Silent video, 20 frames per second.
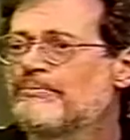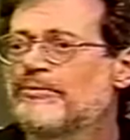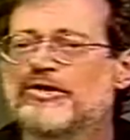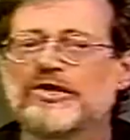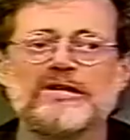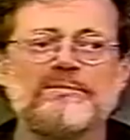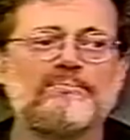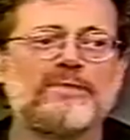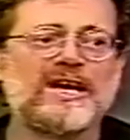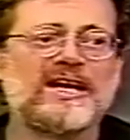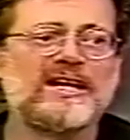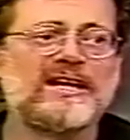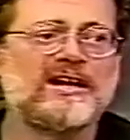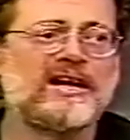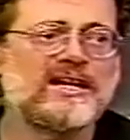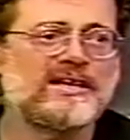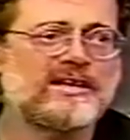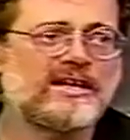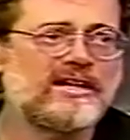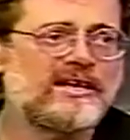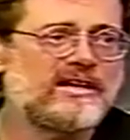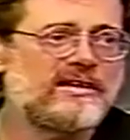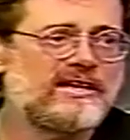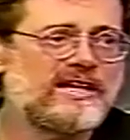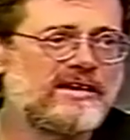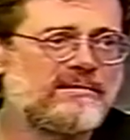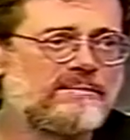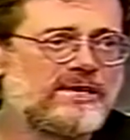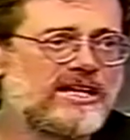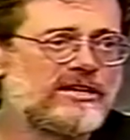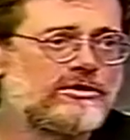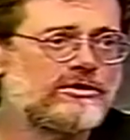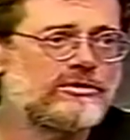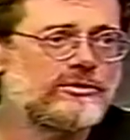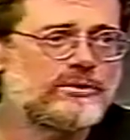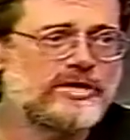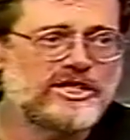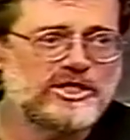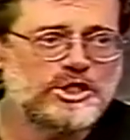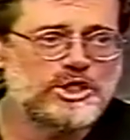prebiotic
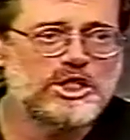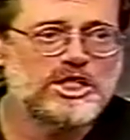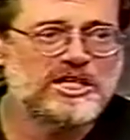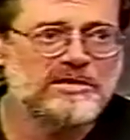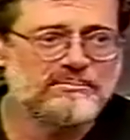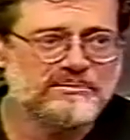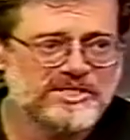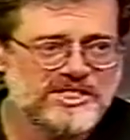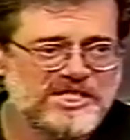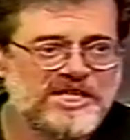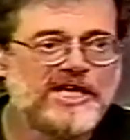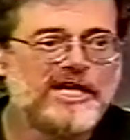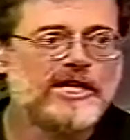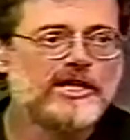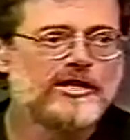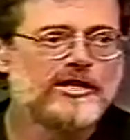chemical regimes